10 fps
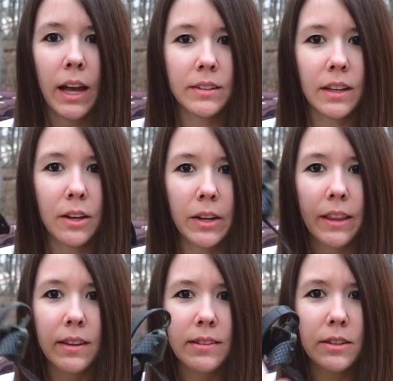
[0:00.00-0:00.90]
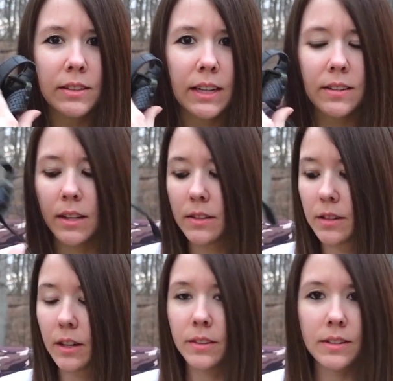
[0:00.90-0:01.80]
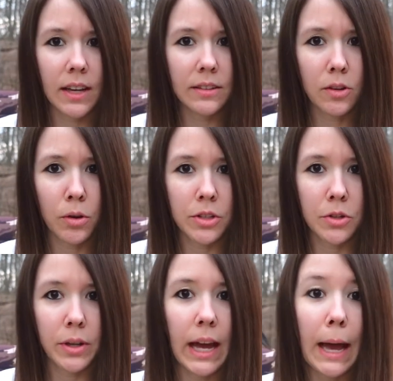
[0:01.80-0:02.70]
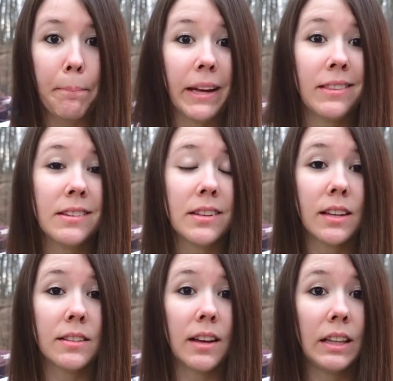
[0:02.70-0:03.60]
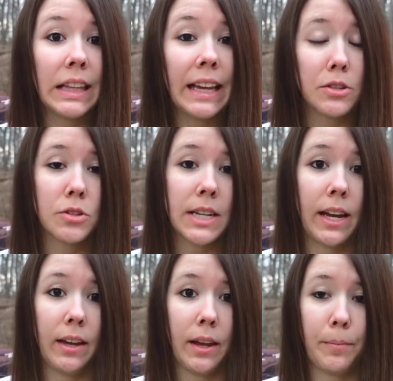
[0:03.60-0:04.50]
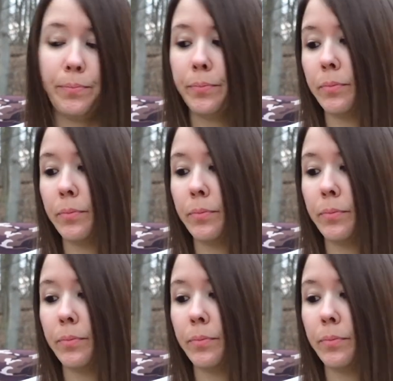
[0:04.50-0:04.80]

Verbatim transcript: I was like, okay, this looks like a sensor. This has a cord to it. I bet this is a laser tag game.